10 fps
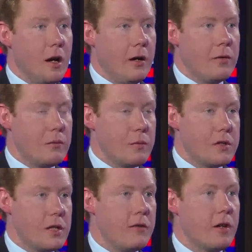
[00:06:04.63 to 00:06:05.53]
and
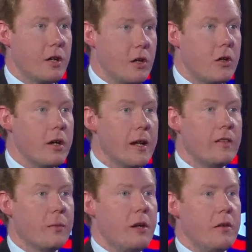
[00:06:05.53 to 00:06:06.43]
receive a good
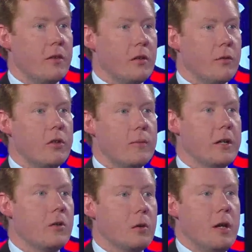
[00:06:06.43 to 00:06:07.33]
experience of what you
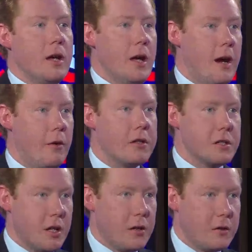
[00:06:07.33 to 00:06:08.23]
might call
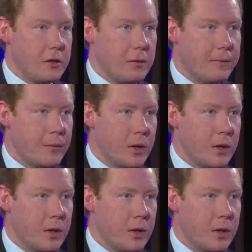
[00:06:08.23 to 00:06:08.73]
heritage culture.